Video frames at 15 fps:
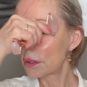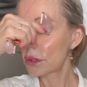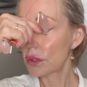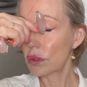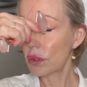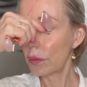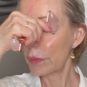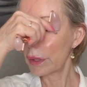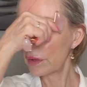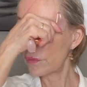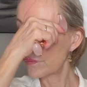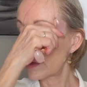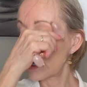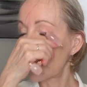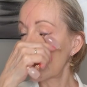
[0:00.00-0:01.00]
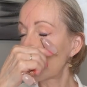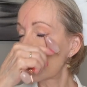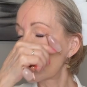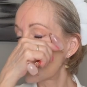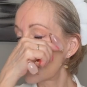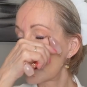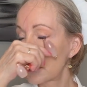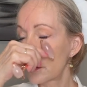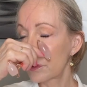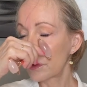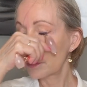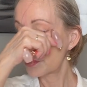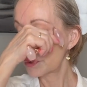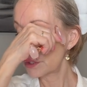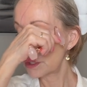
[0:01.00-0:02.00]
So don't be afraid.
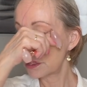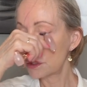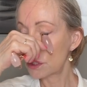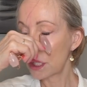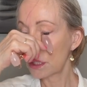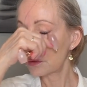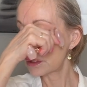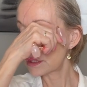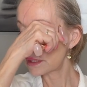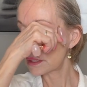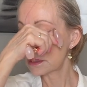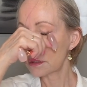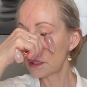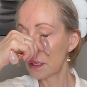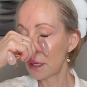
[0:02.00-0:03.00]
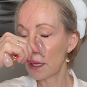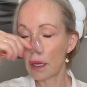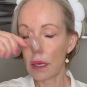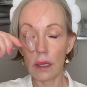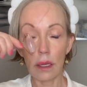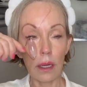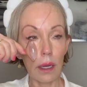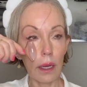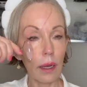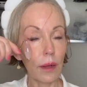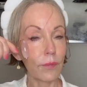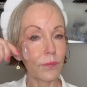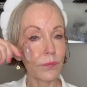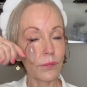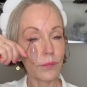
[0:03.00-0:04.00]
They're pretty generous
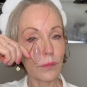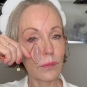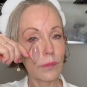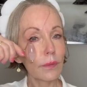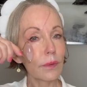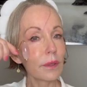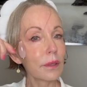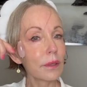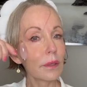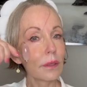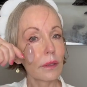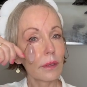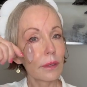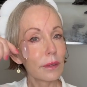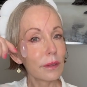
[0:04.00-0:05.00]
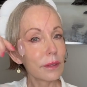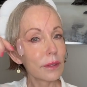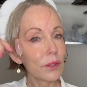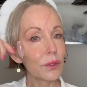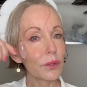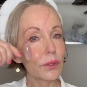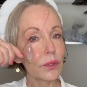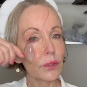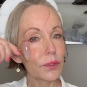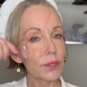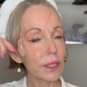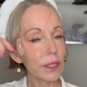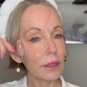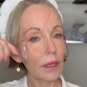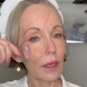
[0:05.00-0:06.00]
on you
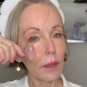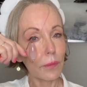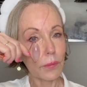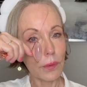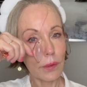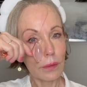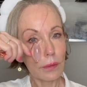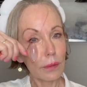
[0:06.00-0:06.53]
using them.